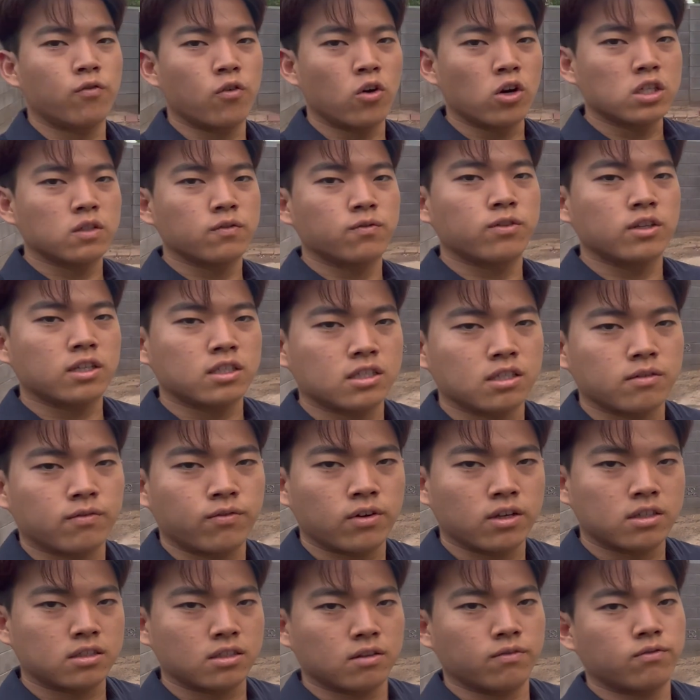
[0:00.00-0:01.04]
first fixing,
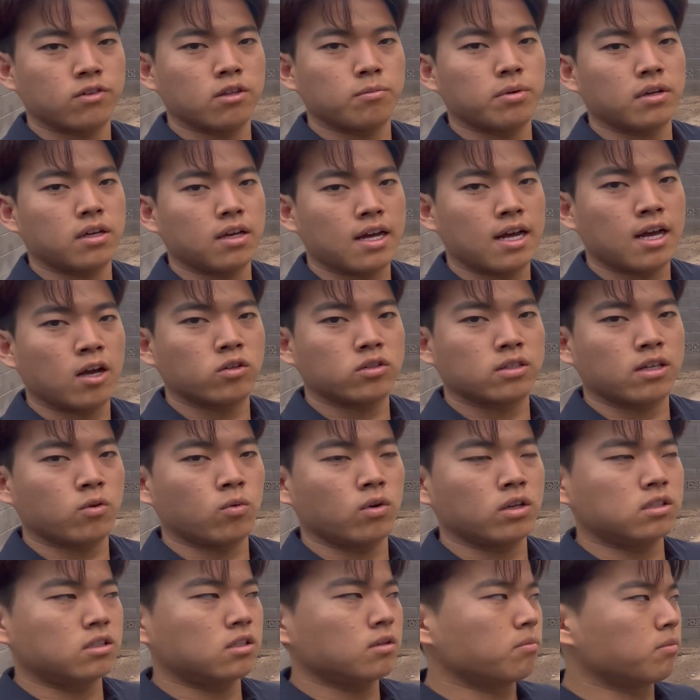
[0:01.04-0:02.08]
fixing and flipping a house, like
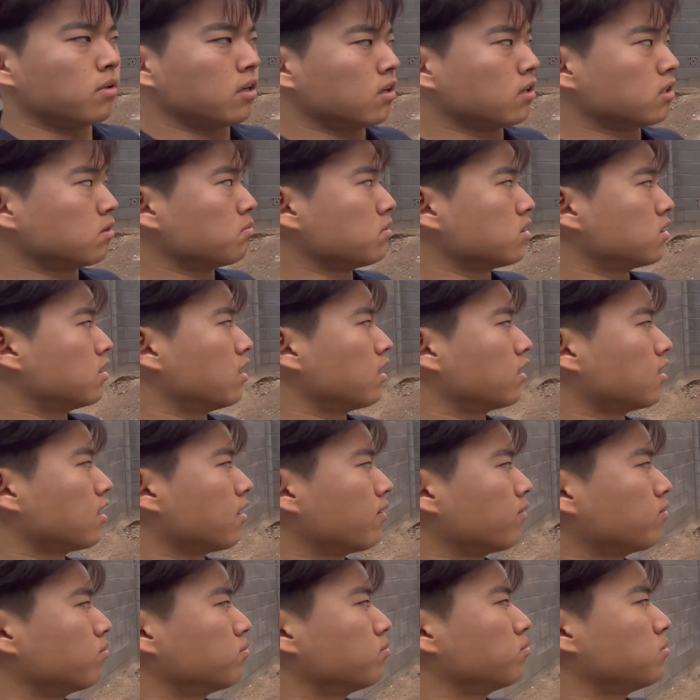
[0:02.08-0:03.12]
what's the biggest mistake
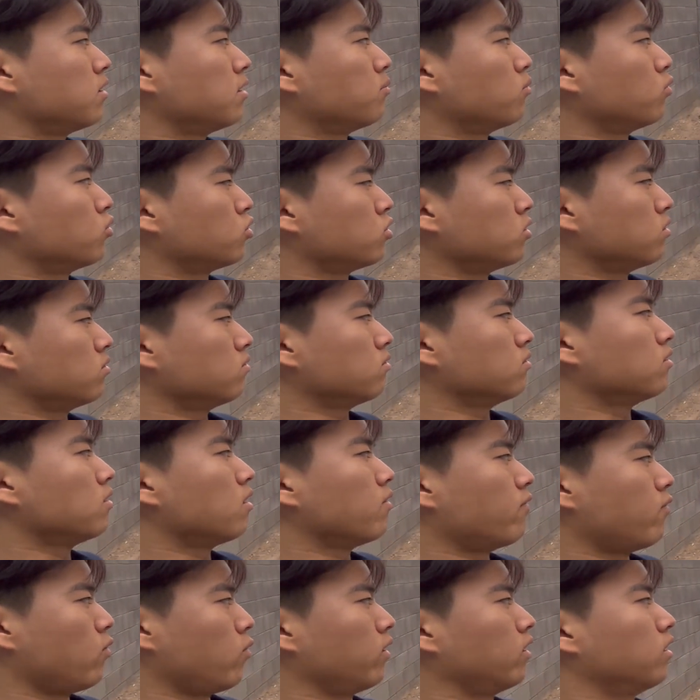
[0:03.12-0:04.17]
that people should
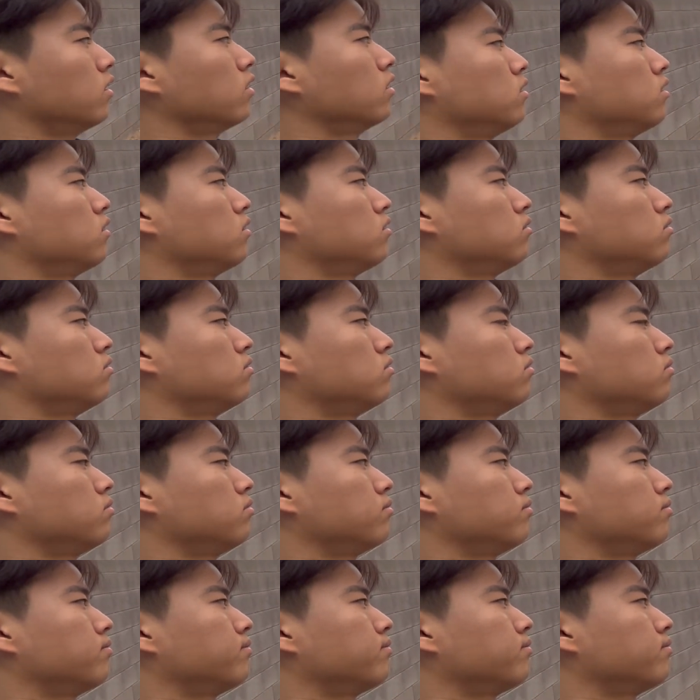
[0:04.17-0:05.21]
avoid? They should
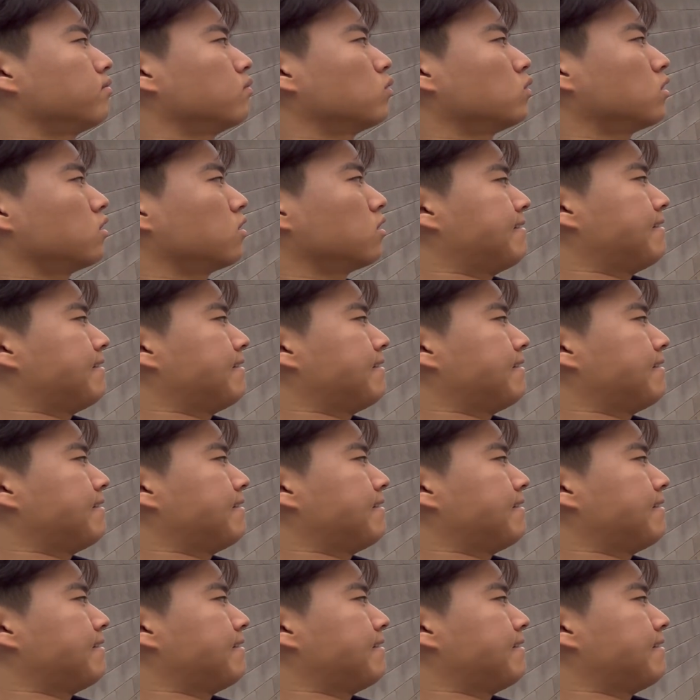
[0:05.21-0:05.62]
definitely